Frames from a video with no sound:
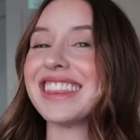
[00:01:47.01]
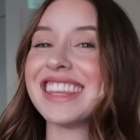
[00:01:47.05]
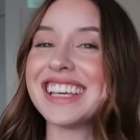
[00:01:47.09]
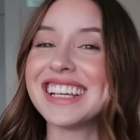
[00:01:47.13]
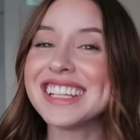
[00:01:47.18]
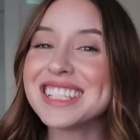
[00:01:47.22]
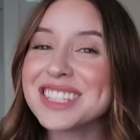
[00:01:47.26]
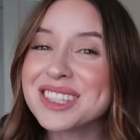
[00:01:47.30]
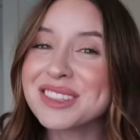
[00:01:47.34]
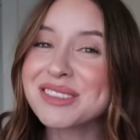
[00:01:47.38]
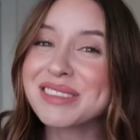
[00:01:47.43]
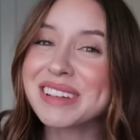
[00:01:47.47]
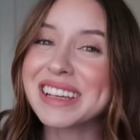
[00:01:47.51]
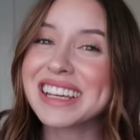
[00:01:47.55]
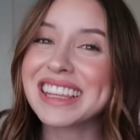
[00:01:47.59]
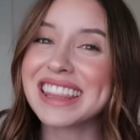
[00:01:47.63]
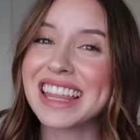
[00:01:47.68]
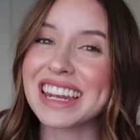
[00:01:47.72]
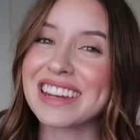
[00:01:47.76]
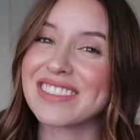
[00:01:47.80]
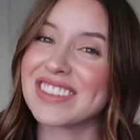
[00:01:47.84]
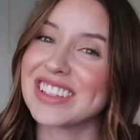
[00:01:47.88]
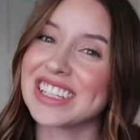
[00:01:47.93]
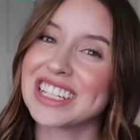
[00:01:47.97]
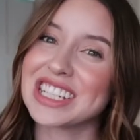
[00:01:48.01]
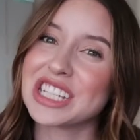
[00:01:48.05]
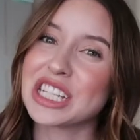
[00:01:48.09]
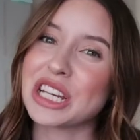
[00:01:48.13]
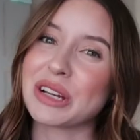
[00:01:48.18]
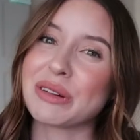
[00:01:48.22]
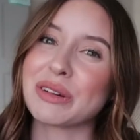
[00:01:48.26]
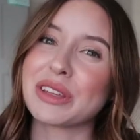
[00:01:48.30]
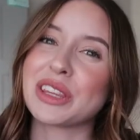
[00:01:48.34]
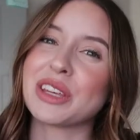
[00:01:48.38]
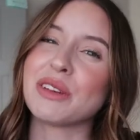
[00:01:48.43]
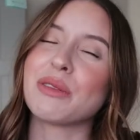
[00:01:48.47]
These three that I'm gonna
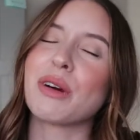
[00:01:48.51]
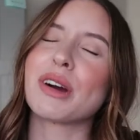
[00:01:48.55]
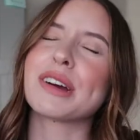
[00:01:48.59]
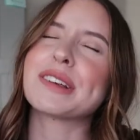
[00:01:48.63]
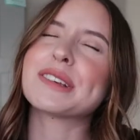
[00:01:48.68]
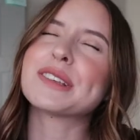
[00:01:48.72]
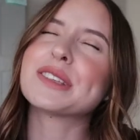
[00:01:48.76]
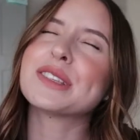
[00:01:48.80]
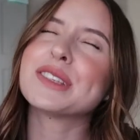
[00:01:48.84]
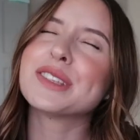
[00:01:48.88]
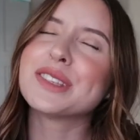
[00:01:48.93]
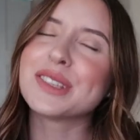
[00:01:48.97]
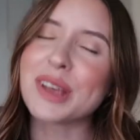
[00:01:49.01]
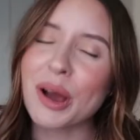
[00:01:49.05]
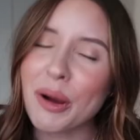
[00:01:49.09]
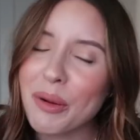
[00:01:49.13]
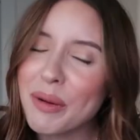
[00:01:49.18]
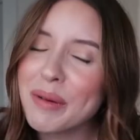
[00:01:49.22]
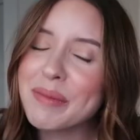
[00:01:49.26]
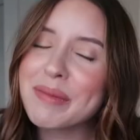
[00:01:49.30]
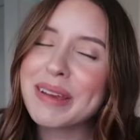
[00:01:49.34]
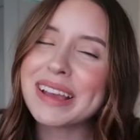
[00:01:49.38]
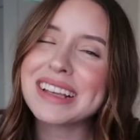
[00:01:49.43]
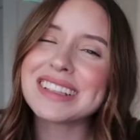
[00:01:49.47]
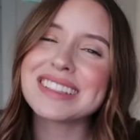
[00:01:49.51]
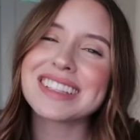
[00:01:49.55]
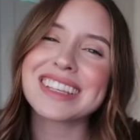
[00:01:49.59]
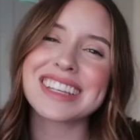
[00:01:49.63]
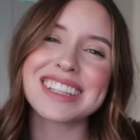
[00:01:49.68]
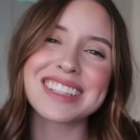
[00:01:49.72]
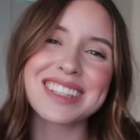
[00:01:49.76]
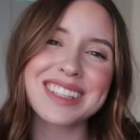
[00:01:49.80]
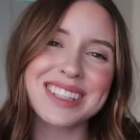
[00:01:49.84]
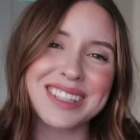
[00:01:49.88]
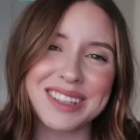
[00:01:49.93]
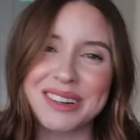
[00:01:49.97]
share with you are so amazing
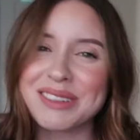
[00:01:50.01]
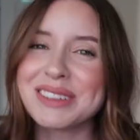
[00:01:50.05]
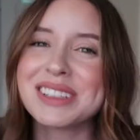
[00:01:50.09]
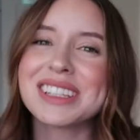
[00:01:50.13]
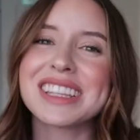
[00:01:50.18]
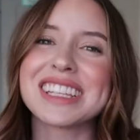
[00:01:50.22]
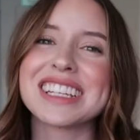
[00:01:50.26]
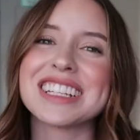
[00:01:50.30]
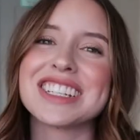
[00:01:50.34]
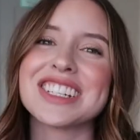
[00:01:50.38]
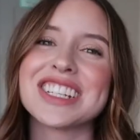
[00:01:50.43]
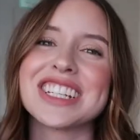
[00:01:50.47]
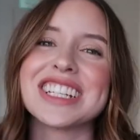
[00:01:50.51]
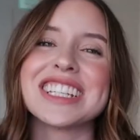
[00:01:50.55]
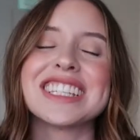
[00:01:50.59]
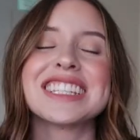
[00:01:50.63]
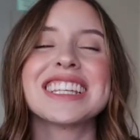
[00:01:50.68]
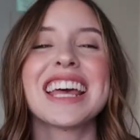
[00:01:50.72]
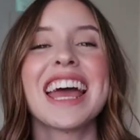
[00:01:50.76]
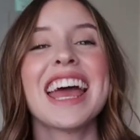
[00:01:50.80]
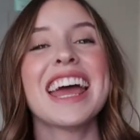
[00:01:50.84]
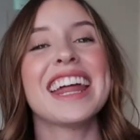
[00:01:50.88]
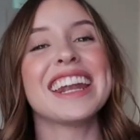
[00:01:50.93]
and so delicious.